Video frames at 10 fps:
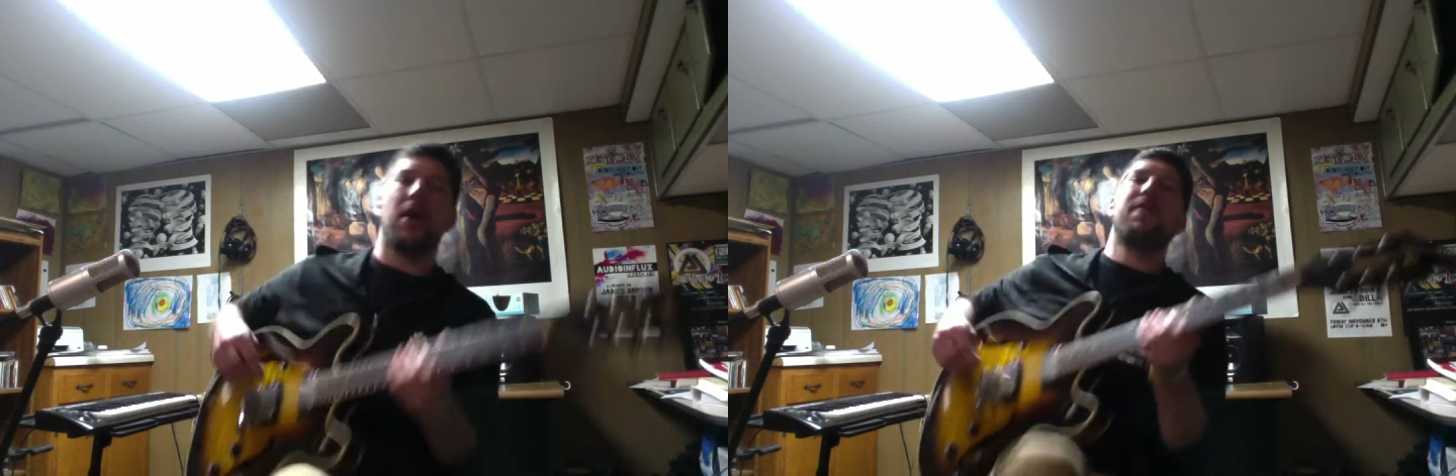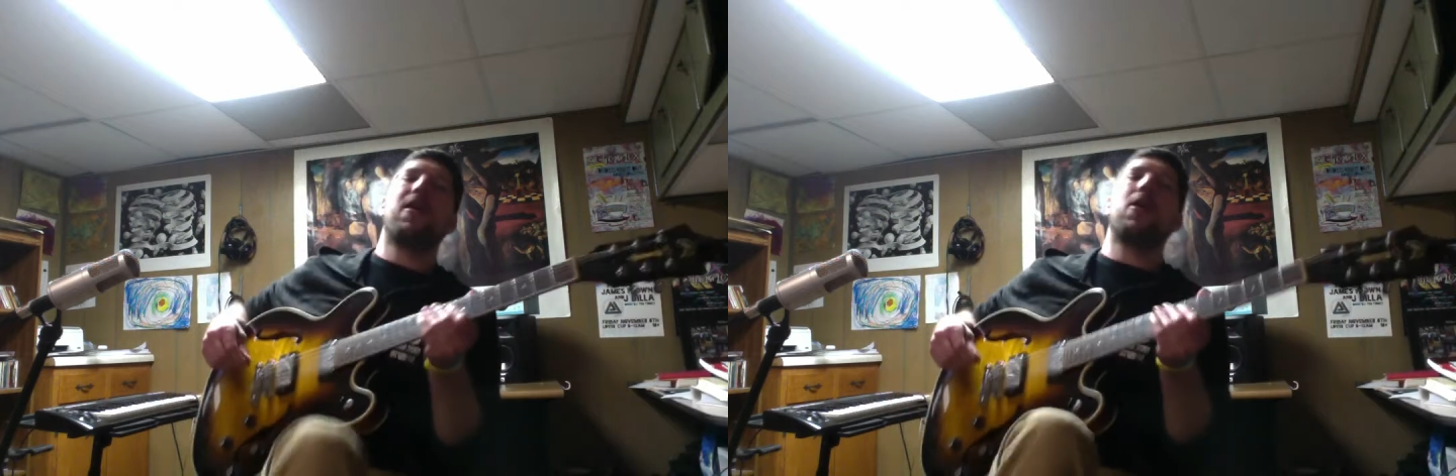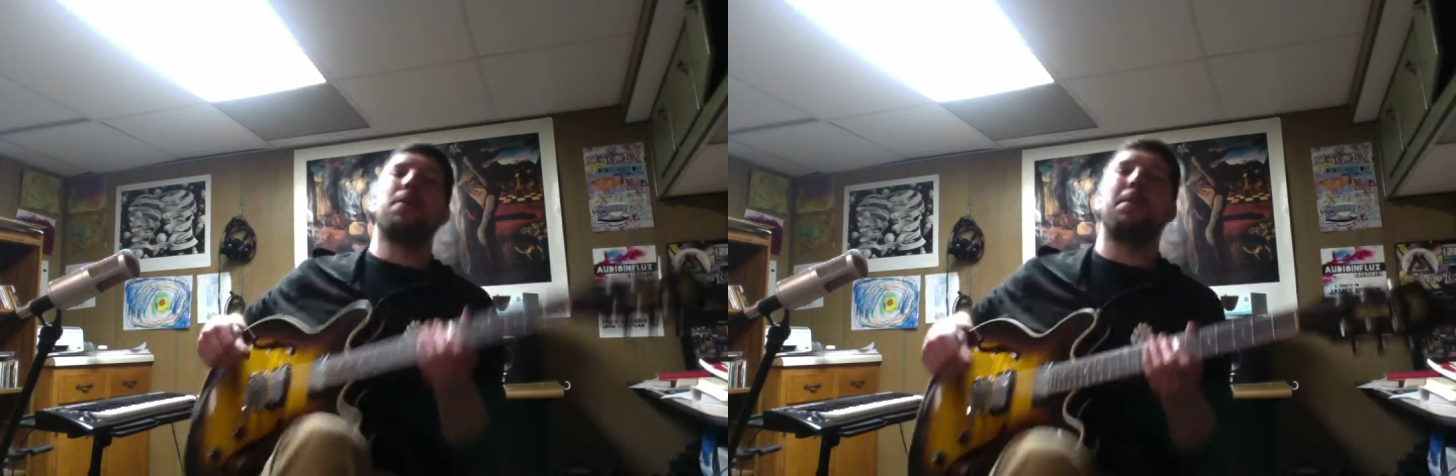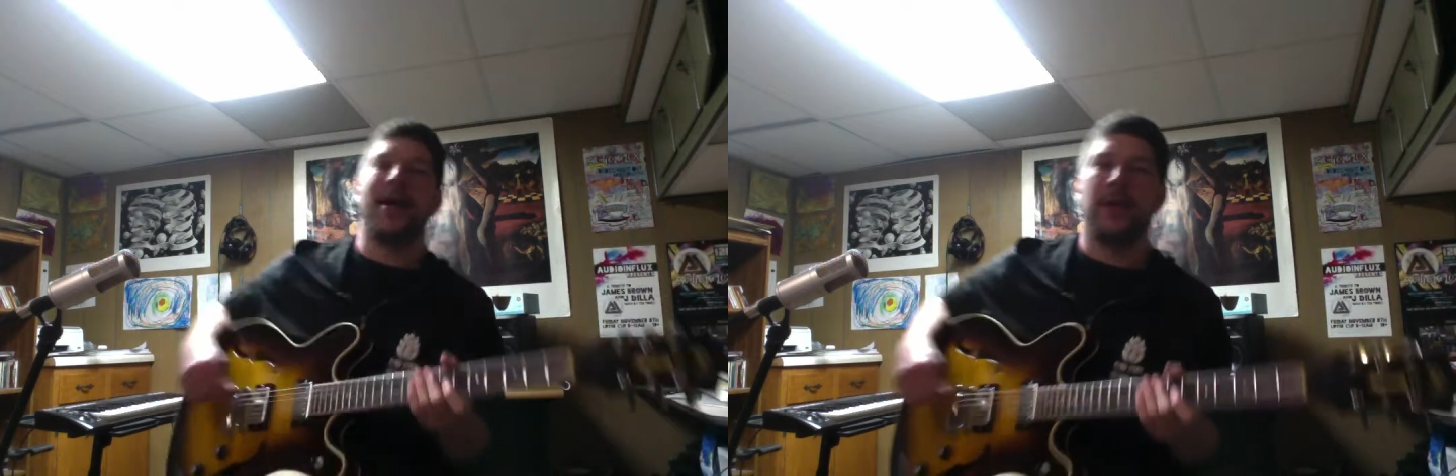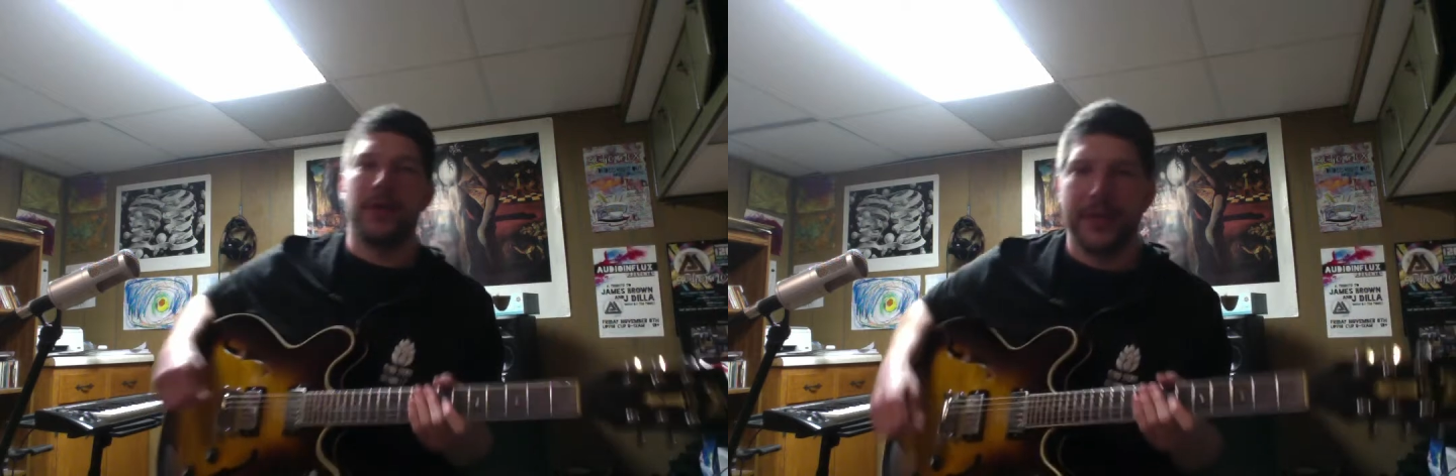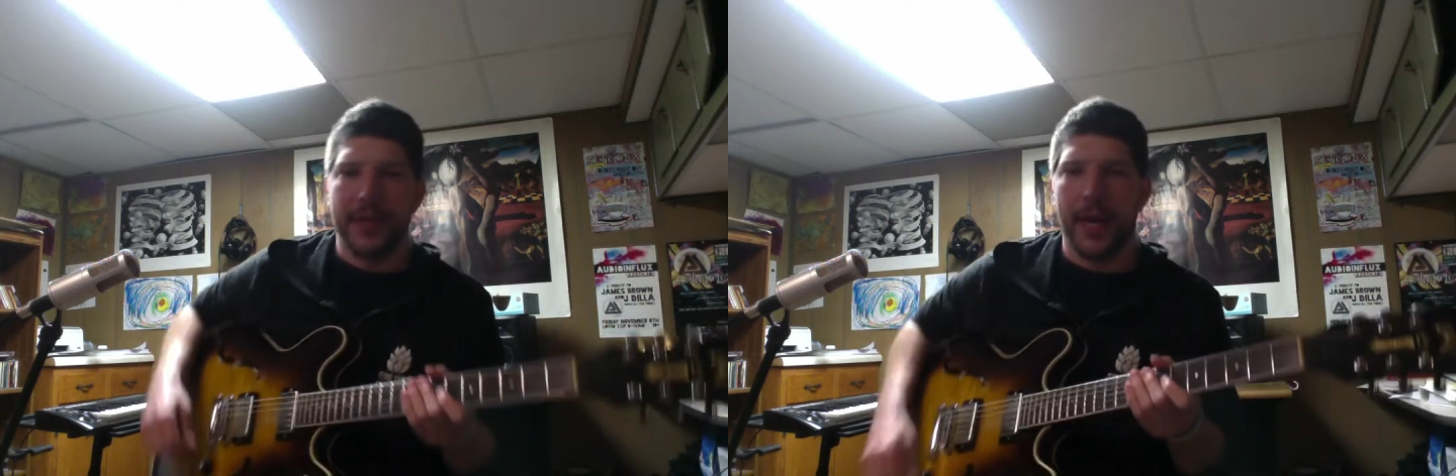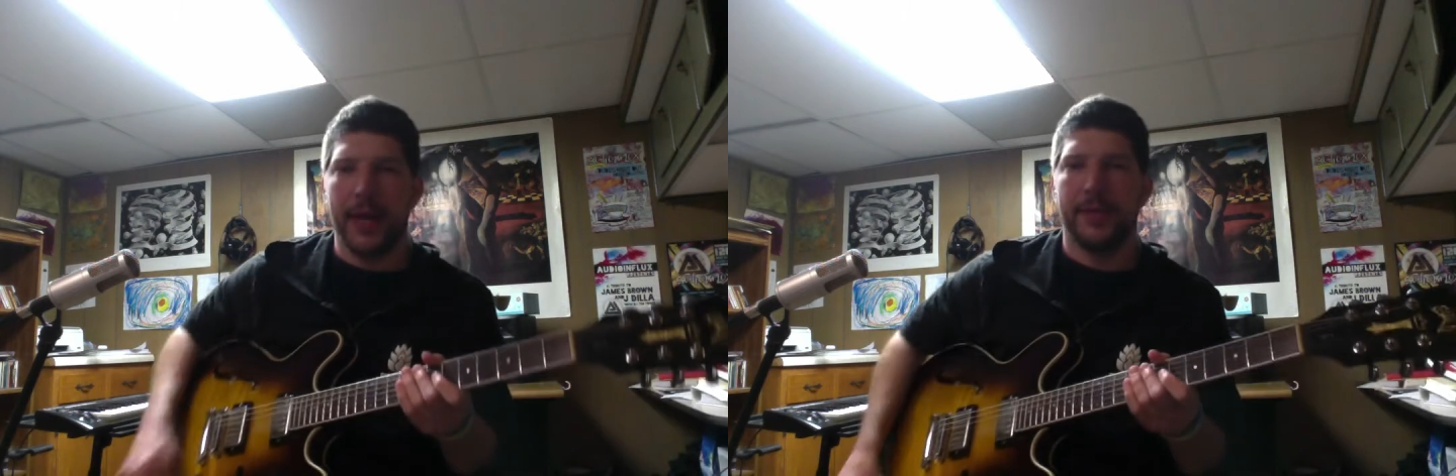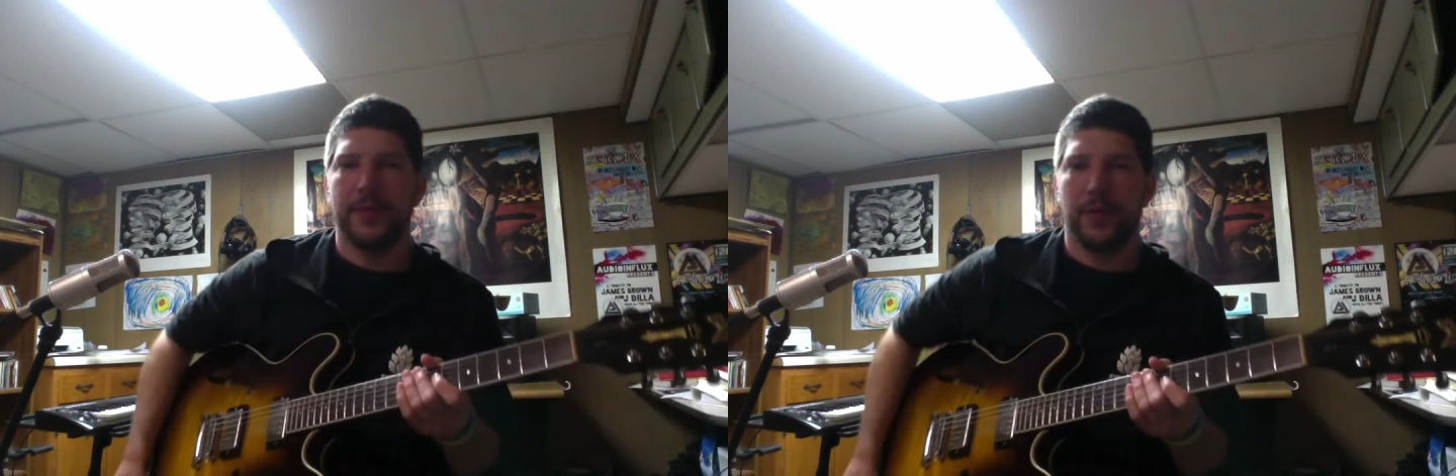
of our minor scale.